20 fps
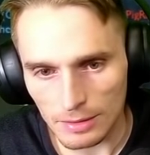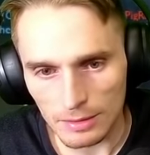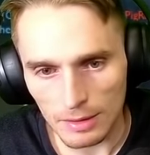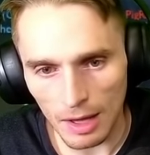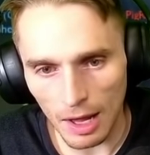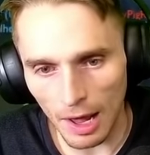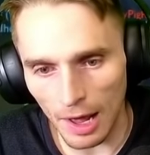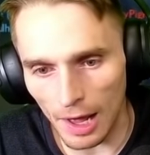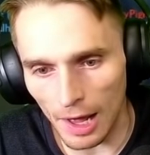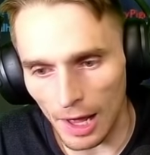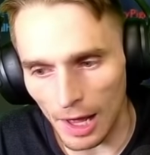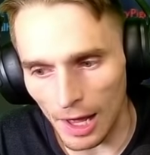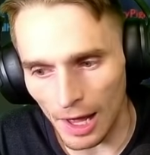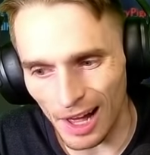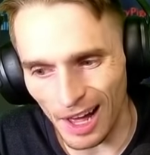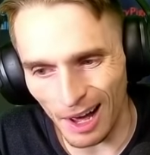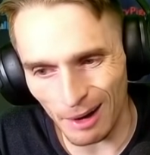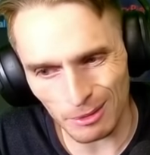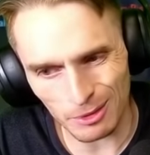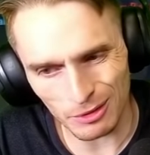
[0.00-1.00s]

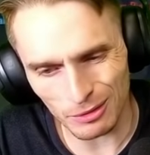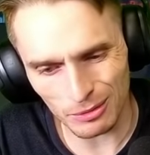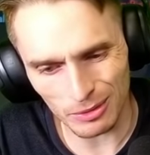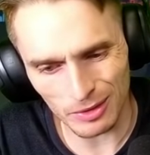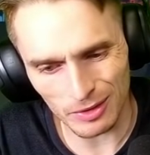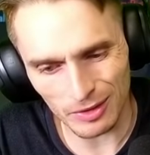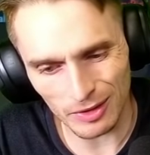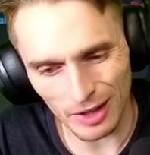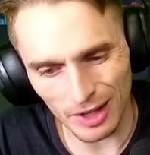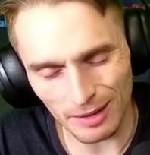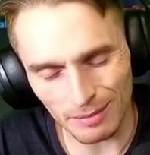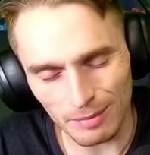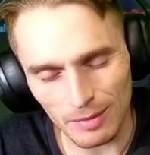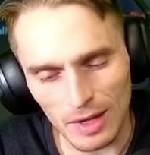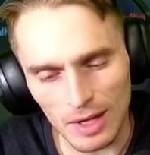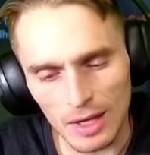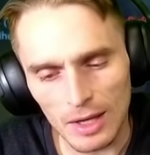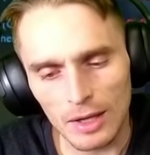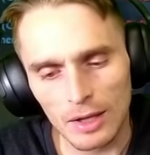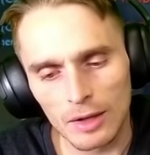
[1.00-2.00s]
I would just reset.
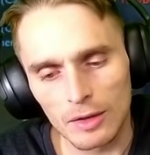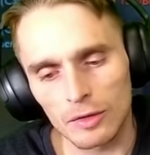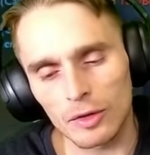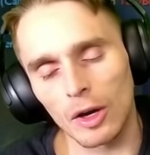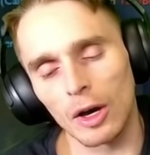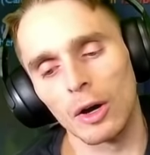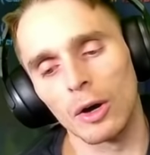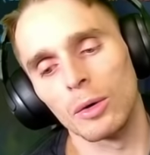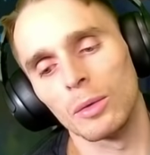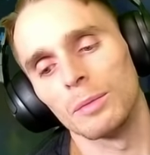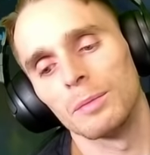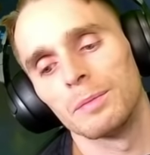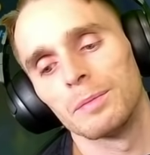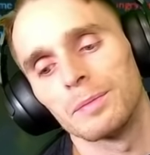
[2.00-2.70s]
So,